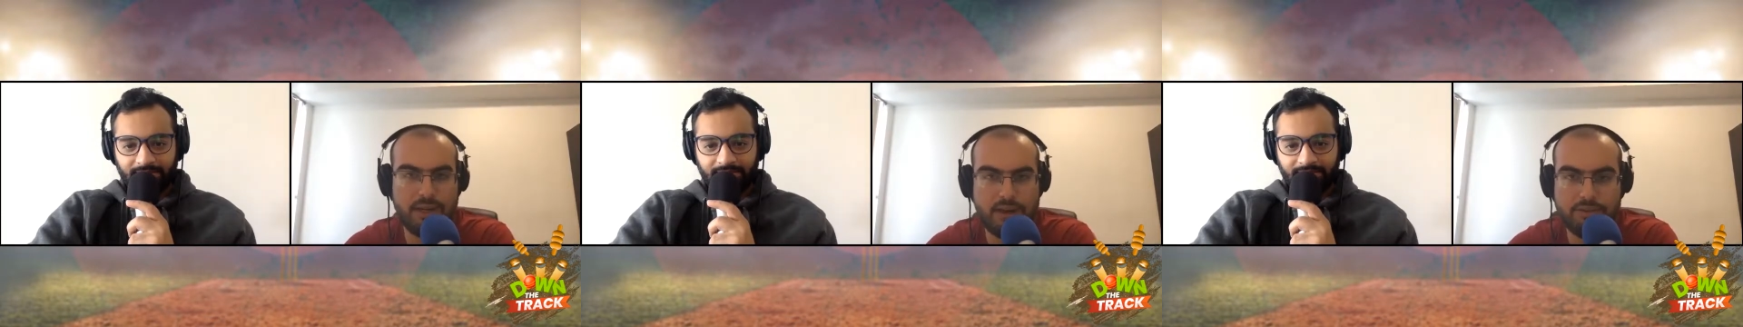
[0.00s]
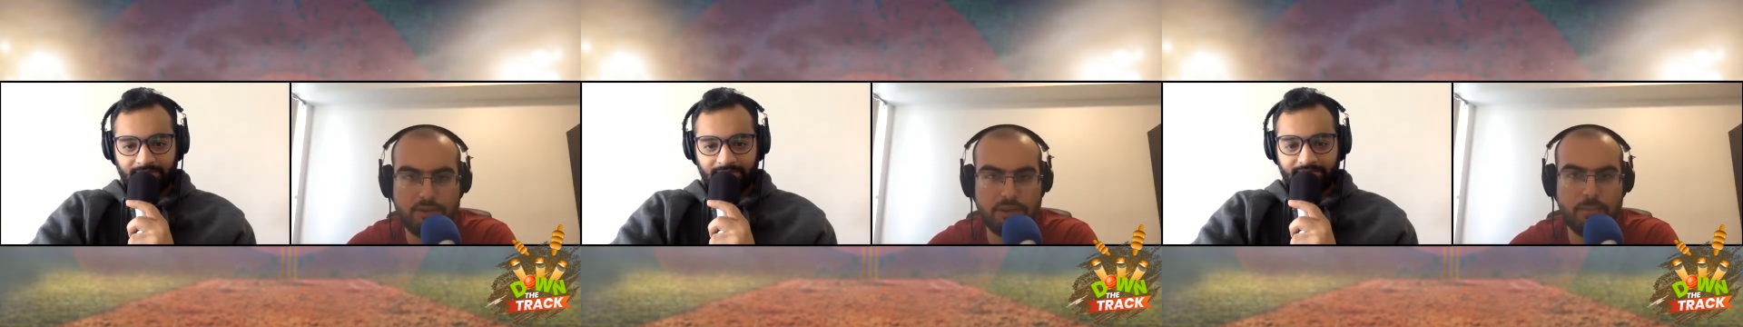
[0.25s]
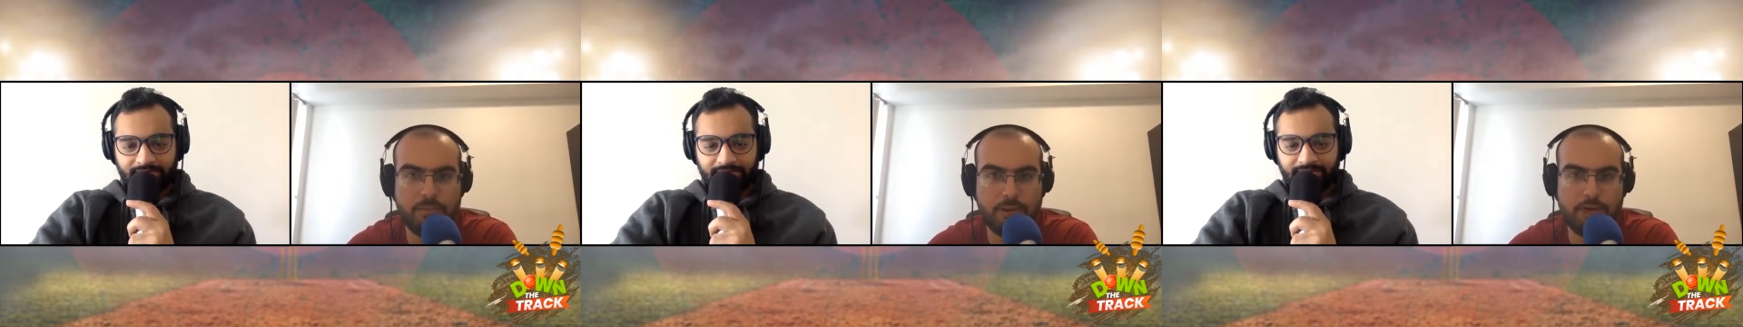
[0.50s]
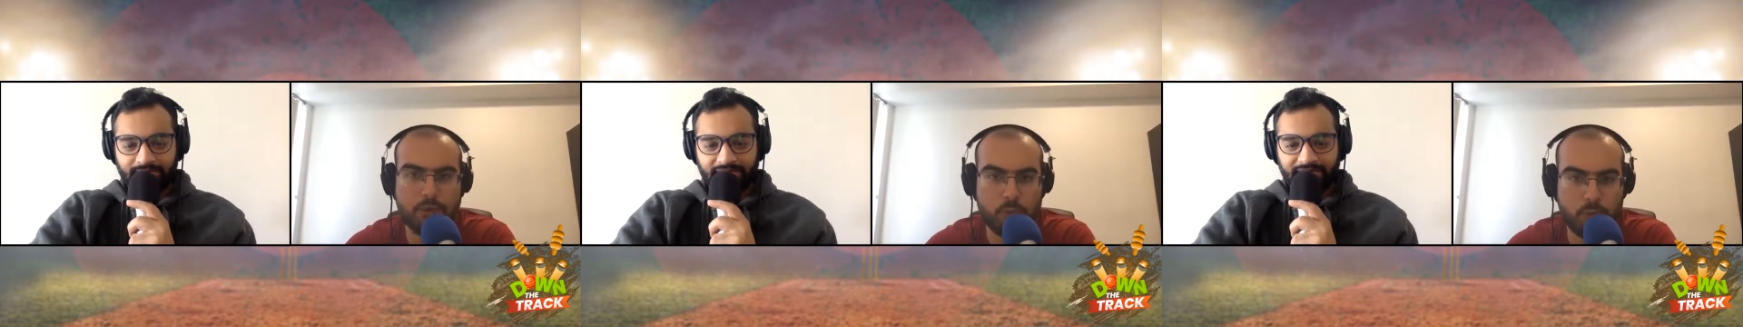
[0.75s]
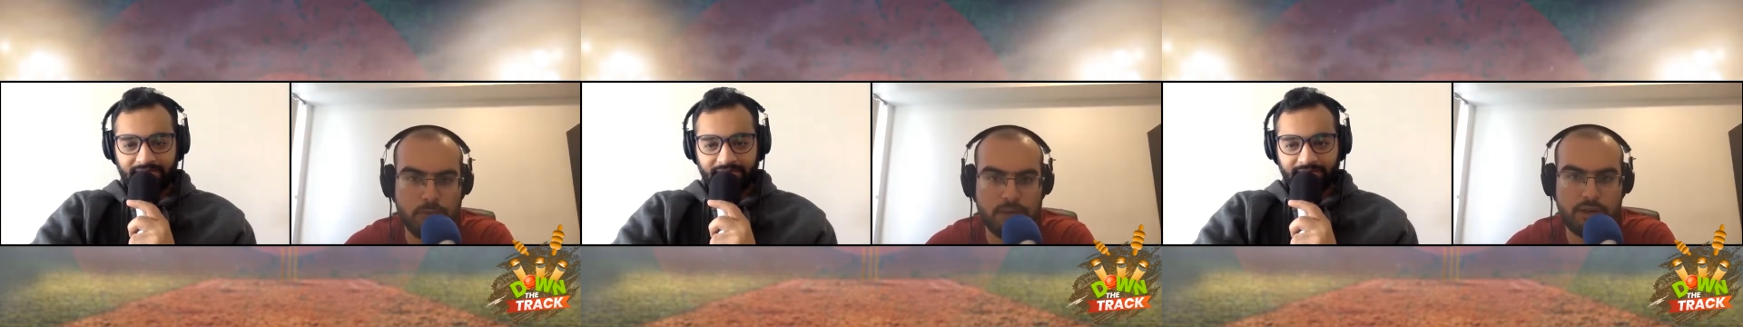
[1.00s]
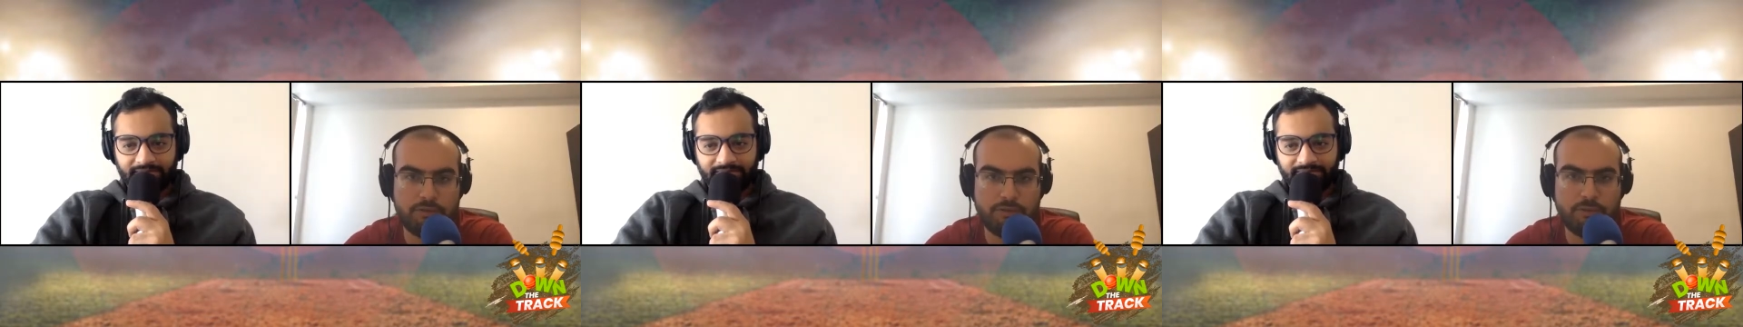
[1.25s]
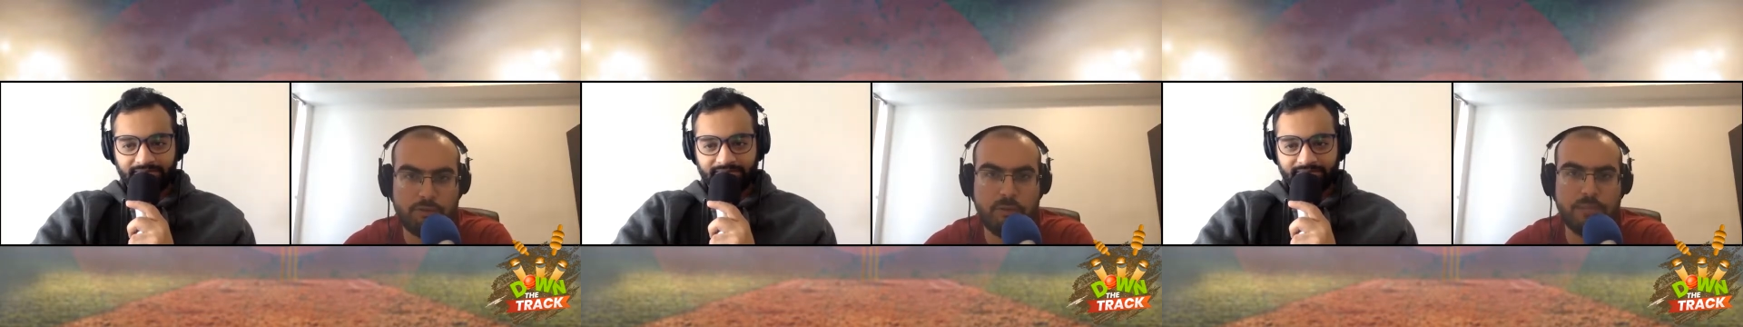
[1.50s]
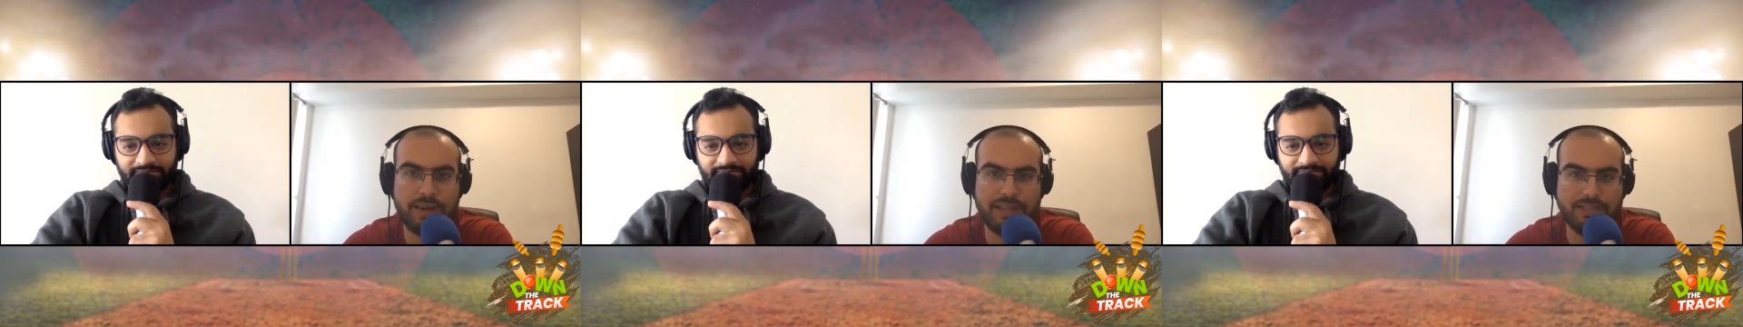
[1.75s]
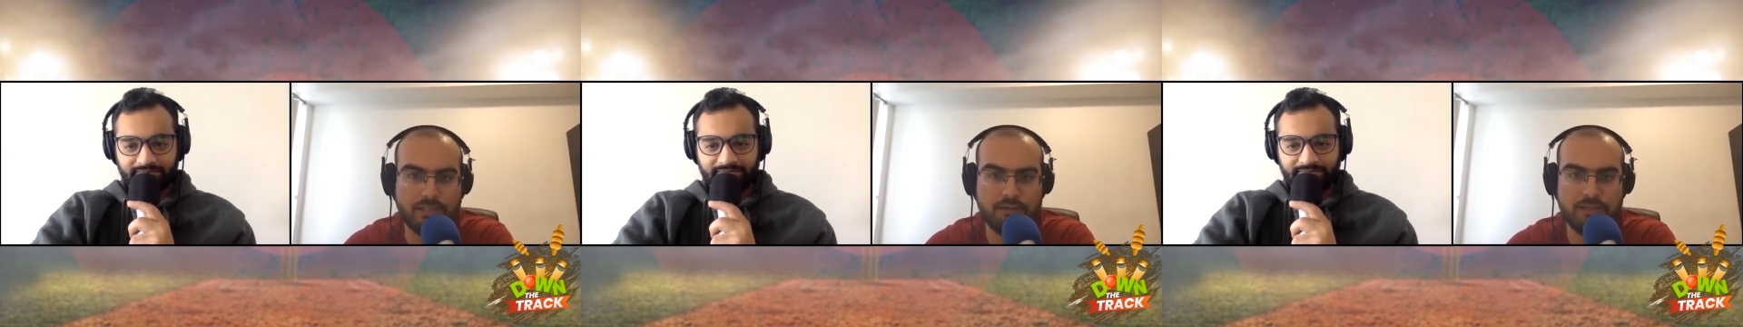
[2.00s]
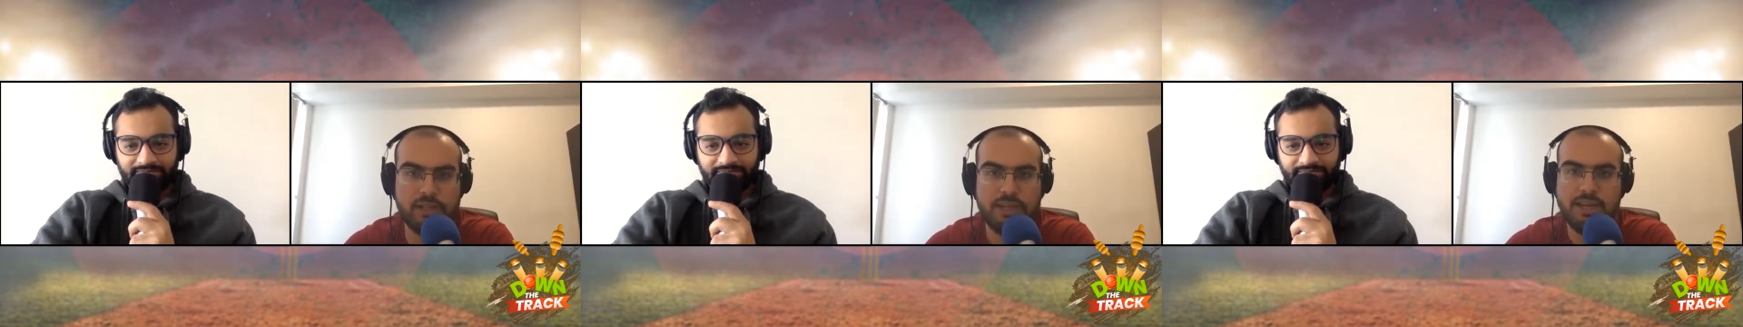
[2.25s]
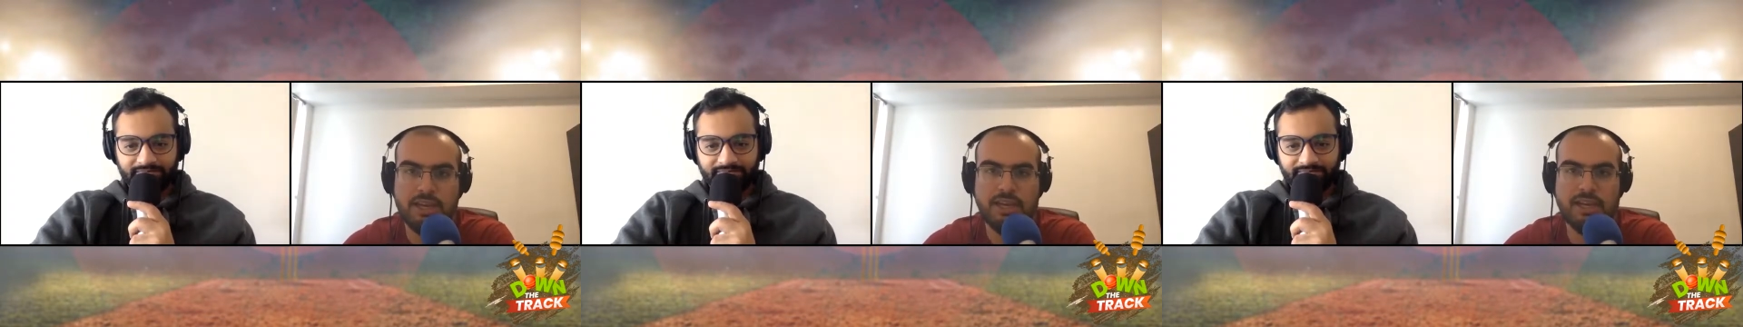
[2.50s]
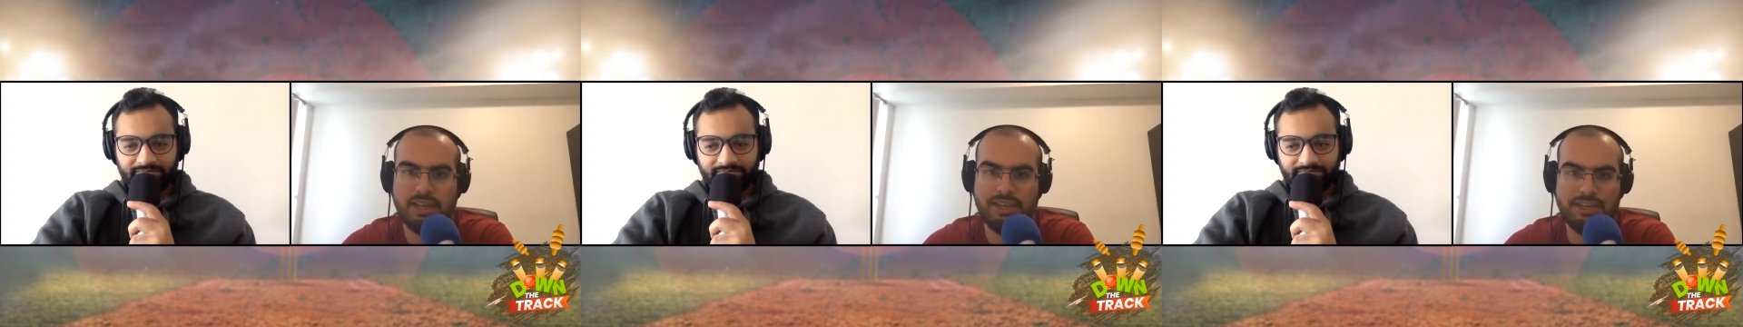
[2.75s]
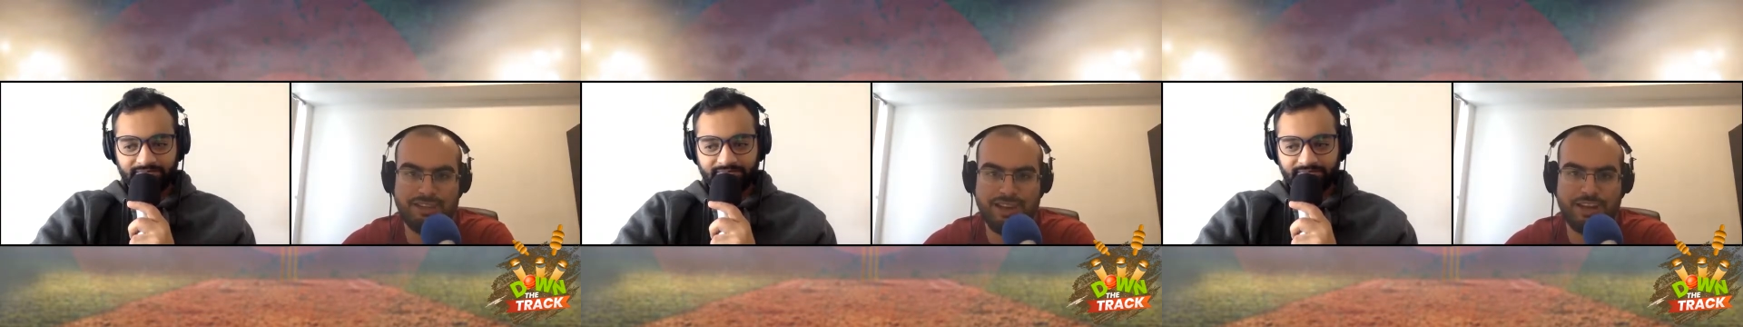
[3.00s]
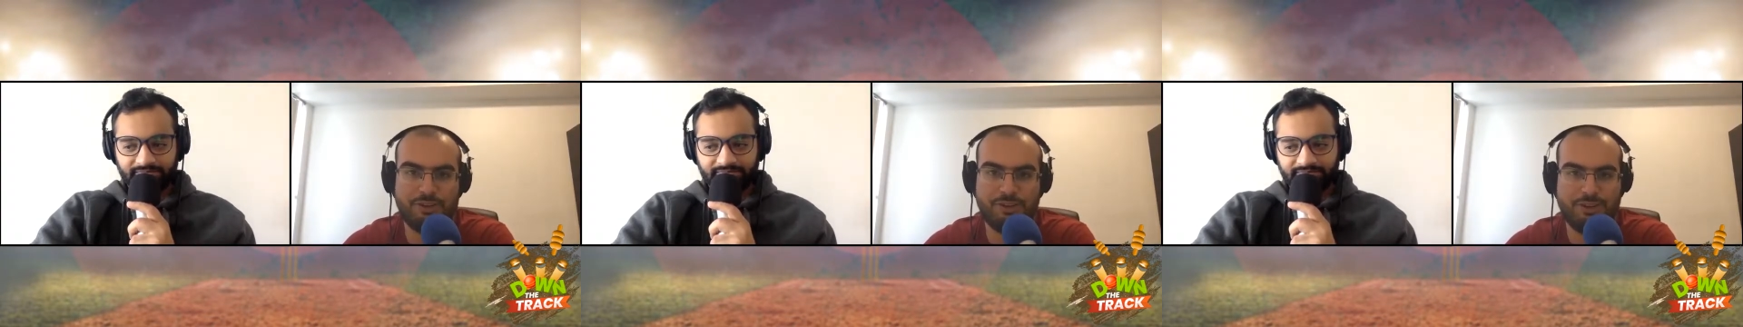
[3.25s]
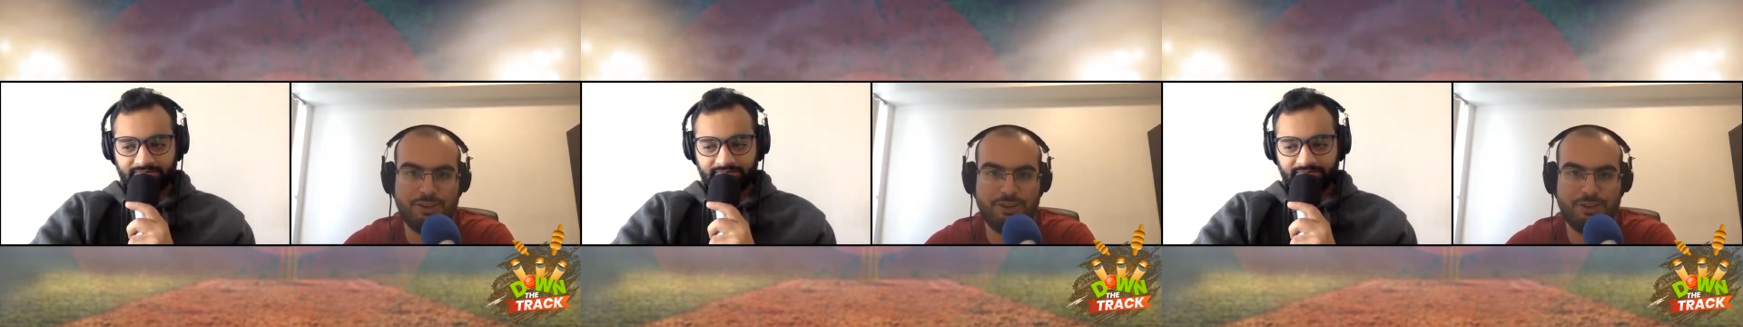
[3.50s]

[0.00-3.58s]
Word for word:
Speaker 1: and everything. But it yeah. will be difficult for him. But I just feel like you know